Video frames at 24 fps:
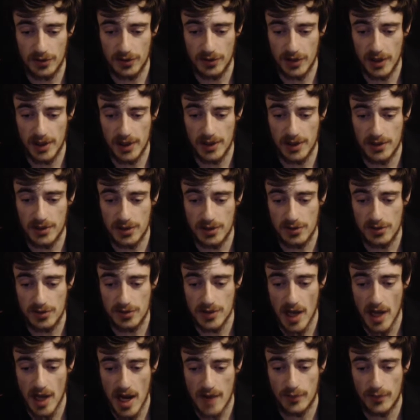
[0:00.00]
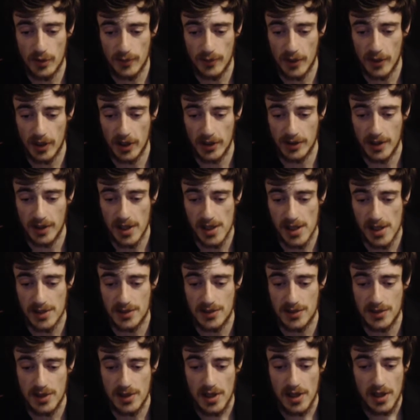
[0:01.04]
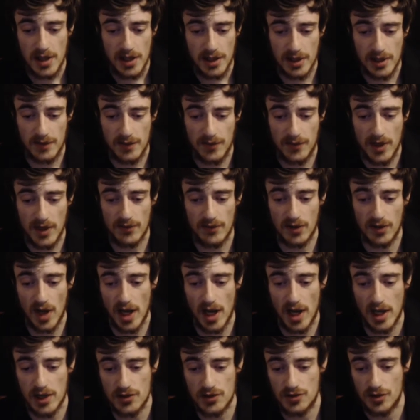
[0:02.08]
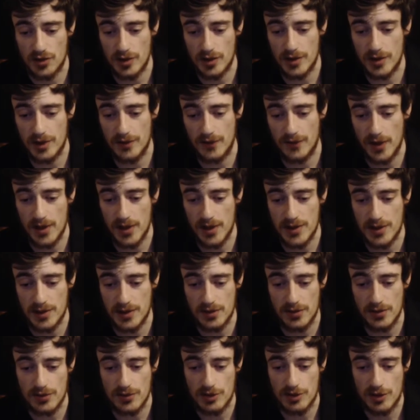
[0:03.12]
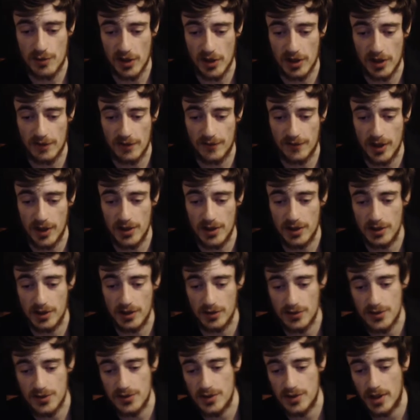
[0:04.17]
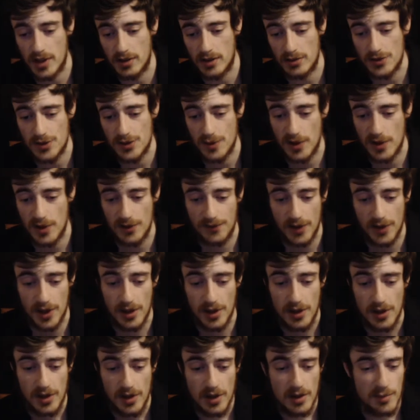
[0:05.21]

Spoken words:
iTunes, Apple Podcasts, and if you have an Android device and use Spotify, you can also download Spotify.